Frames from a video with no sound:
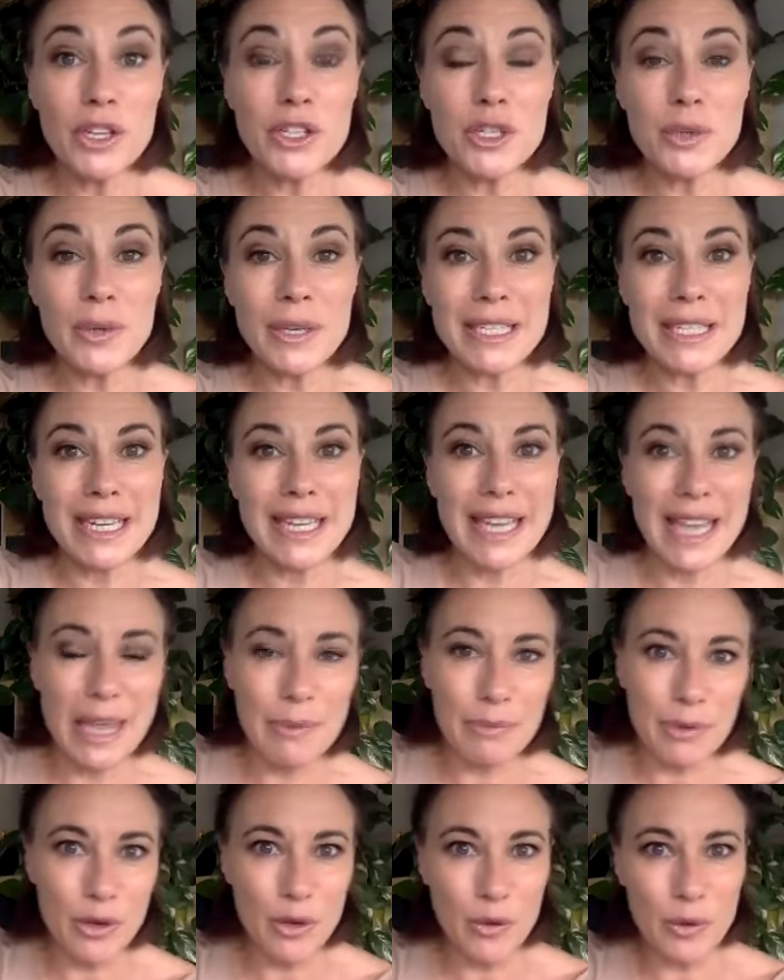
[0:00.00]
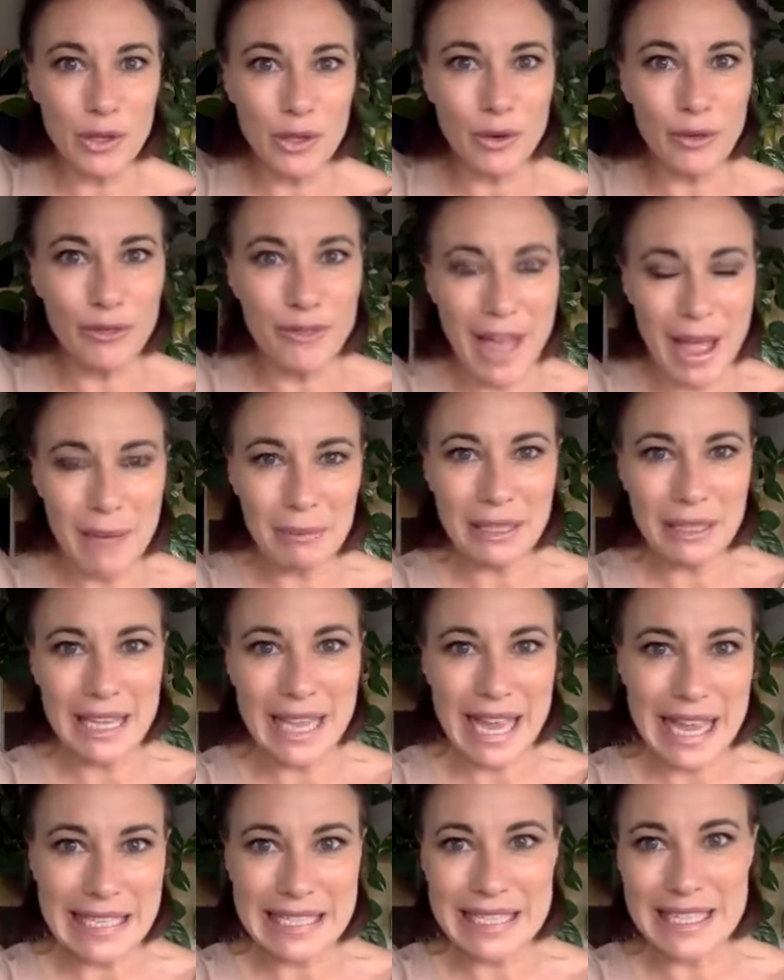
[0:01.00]
you doing to keep you and your
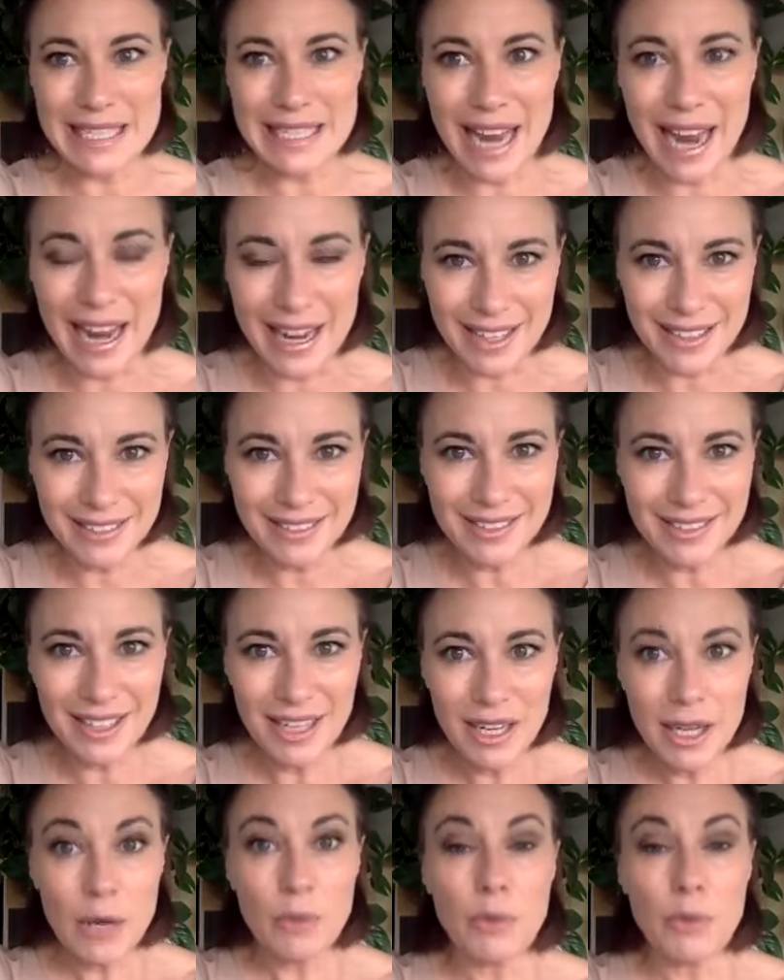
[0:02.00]
family entertained?